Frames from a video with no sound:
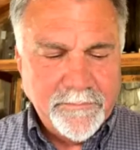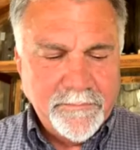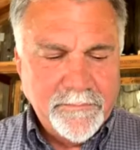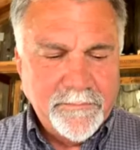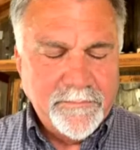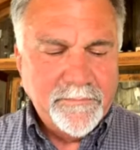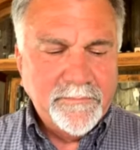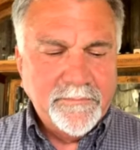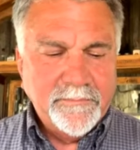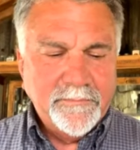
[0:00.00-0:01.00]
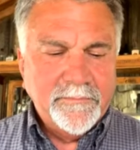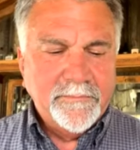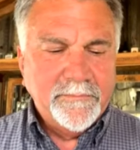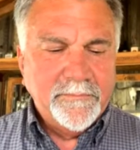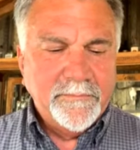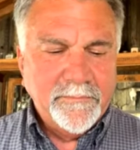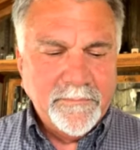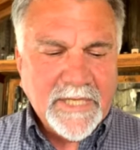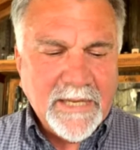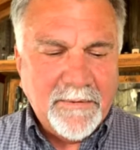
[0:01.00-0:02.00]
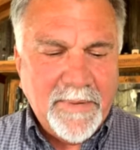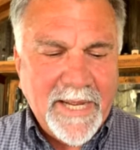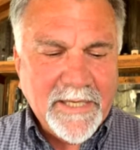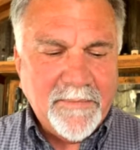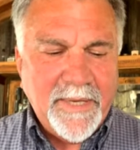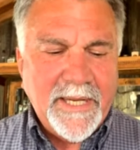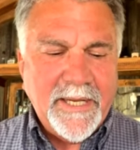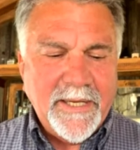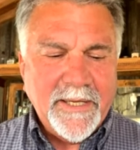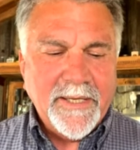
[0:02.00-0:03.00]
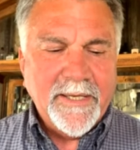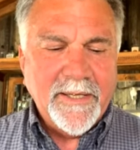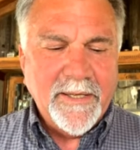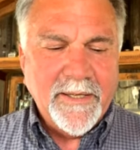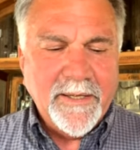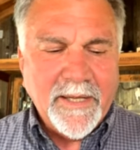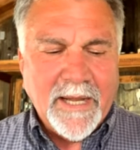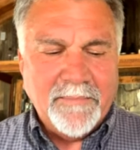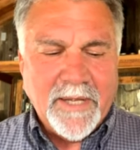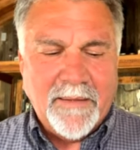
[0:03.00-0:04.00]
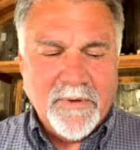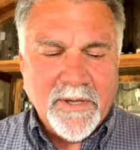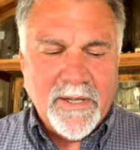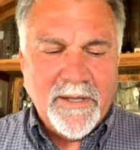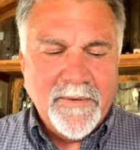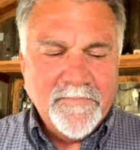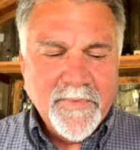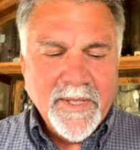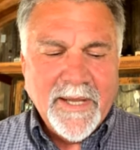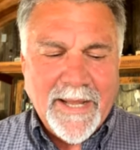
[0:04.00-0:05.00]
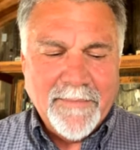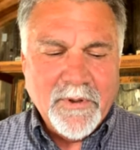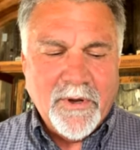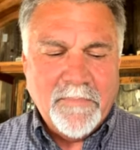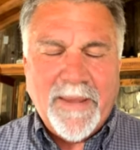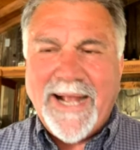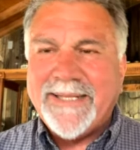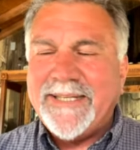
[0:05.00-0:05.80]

Coming back to you, Coach. I mean, Coming Coach got a good draft going. I'm, I'm, I'm going back to